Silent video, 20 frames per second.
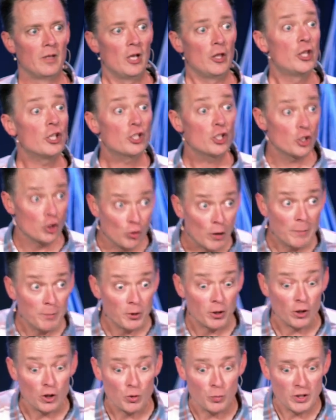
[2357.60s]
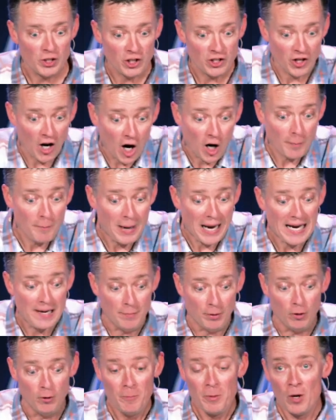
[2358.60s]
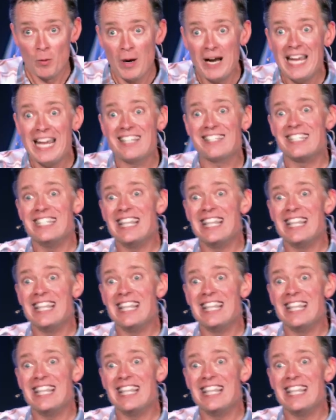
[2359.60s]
The scriptures, which is our Bible, right? It's